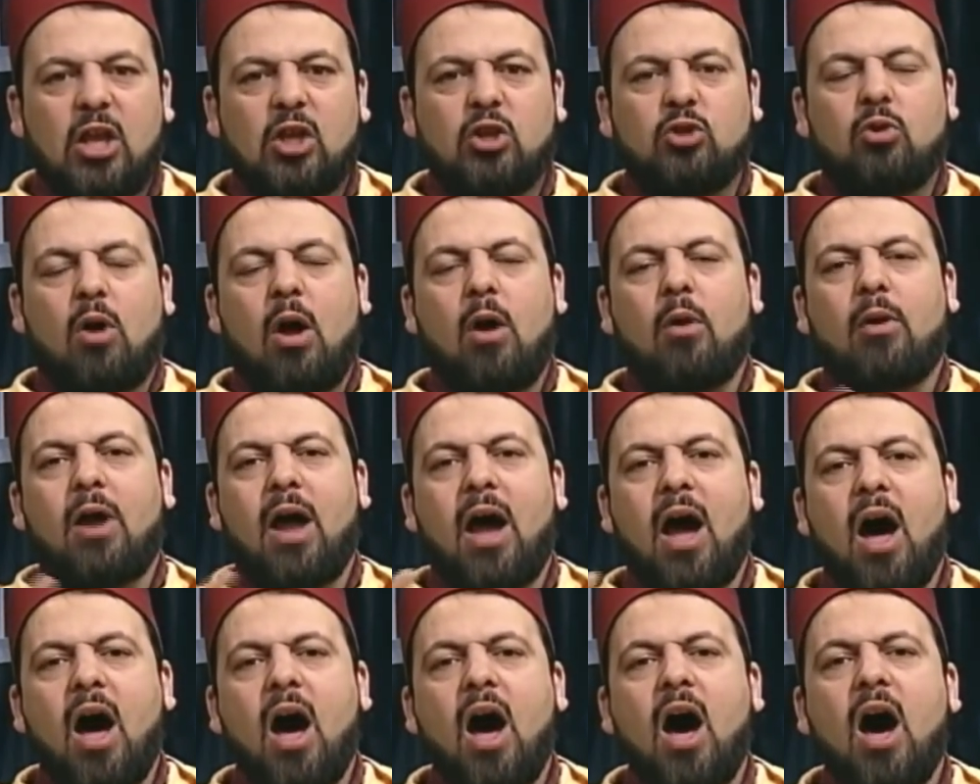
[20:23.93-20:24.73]
So our
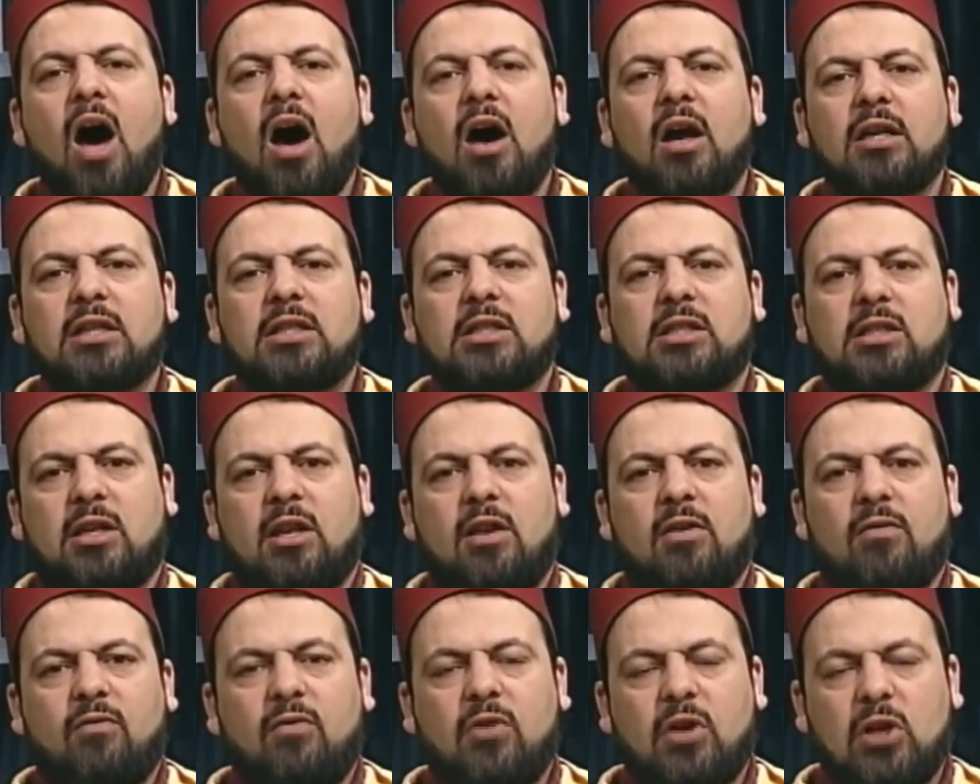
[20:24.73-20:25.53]
hearts
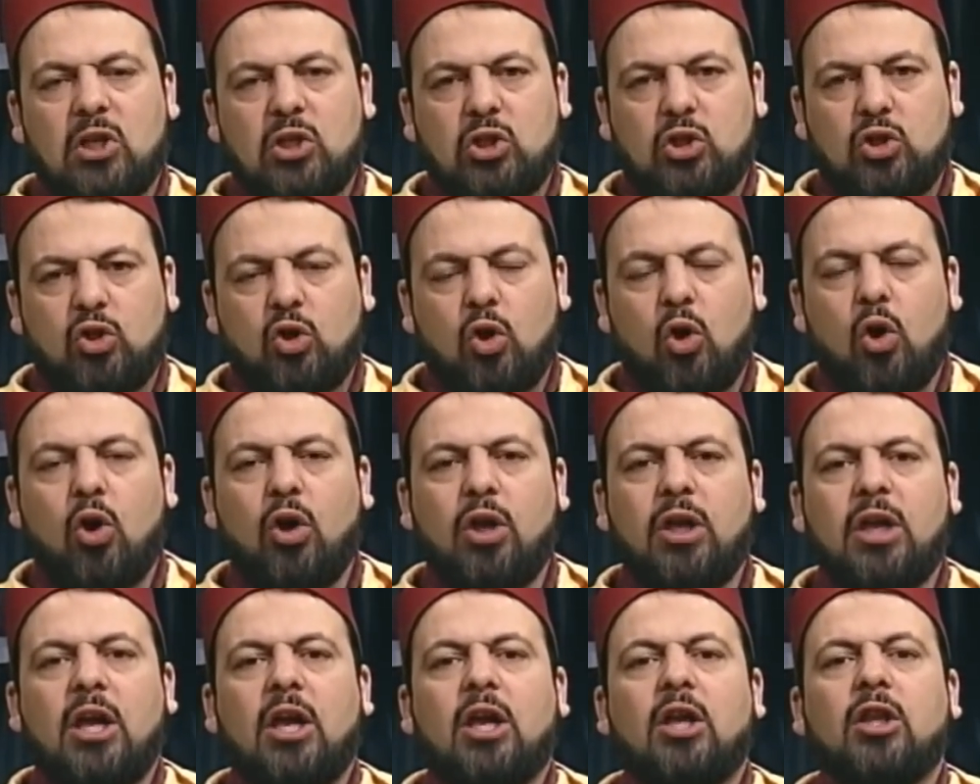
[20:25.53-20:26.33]
feel
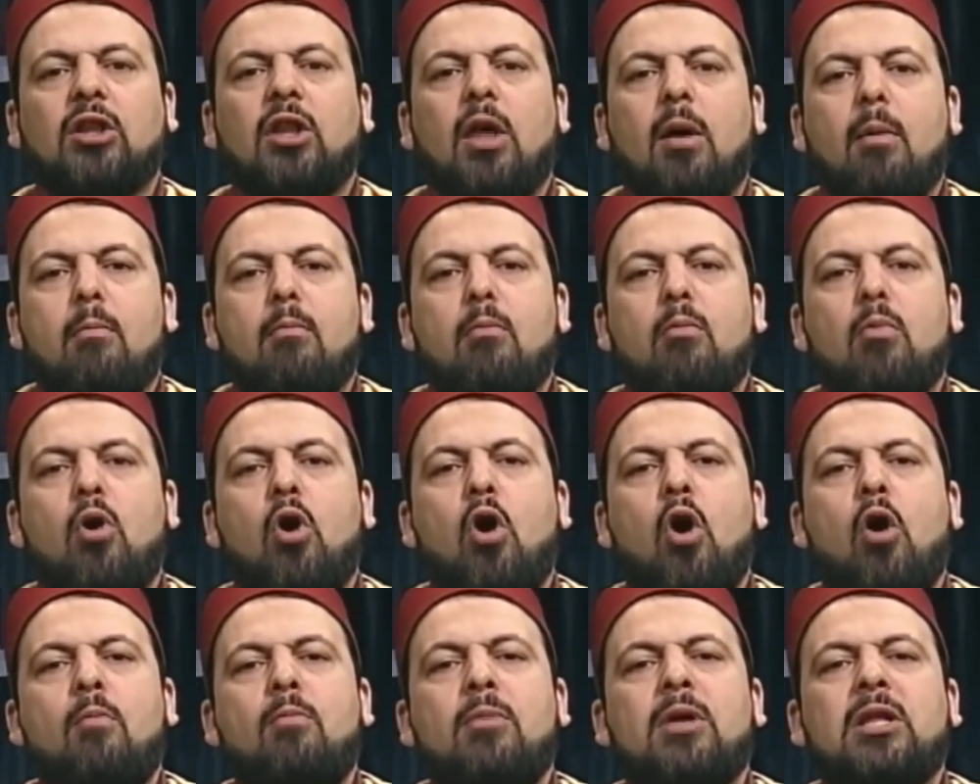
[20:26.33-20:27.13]
joy the
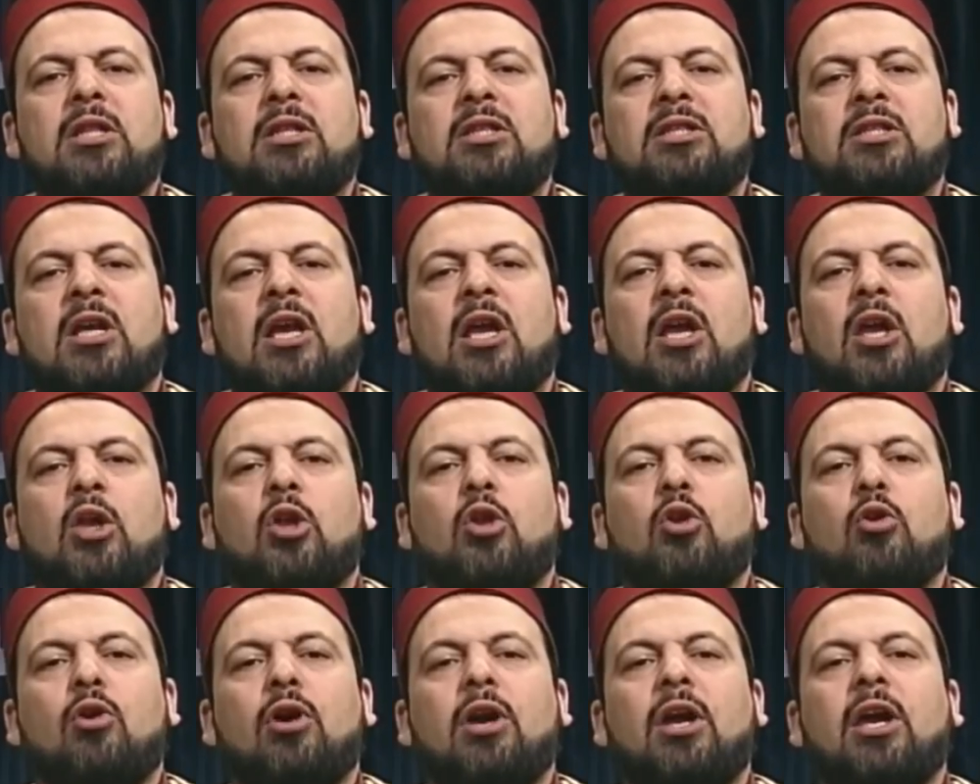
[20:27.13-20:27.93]
moment
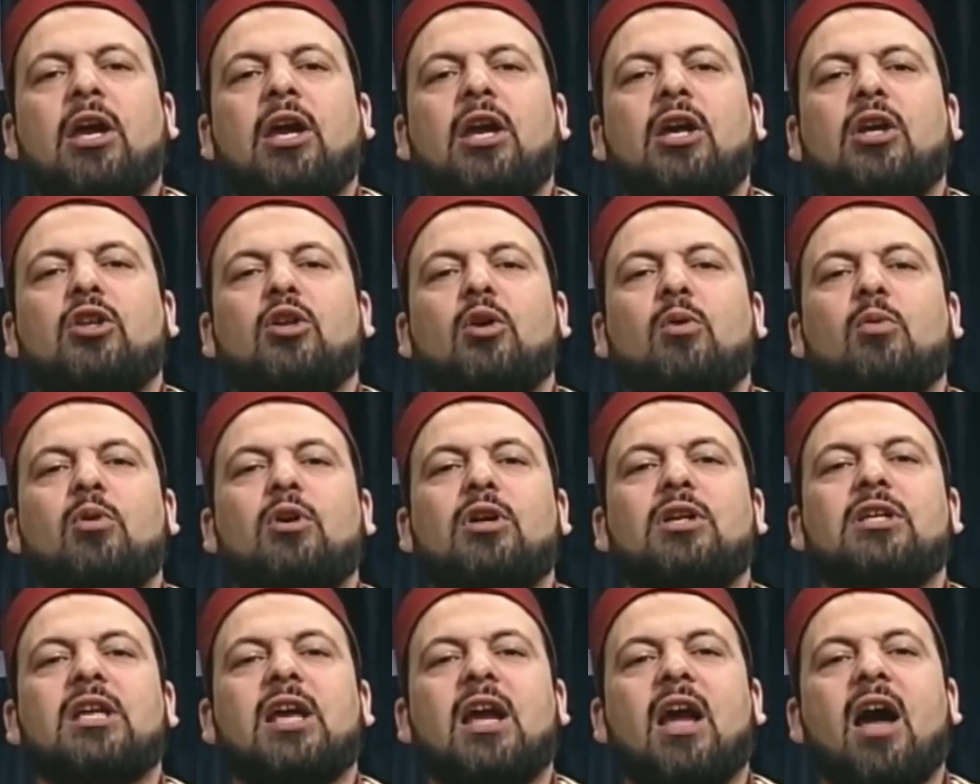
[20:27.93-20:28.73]
you hear the
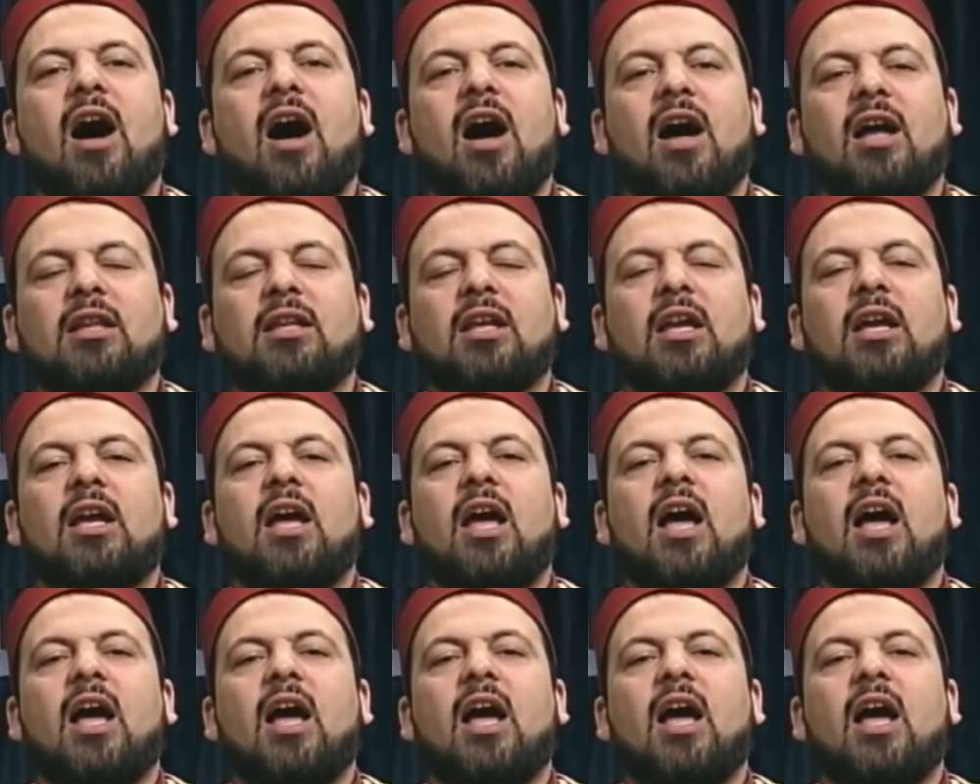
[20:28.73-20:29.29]
word God.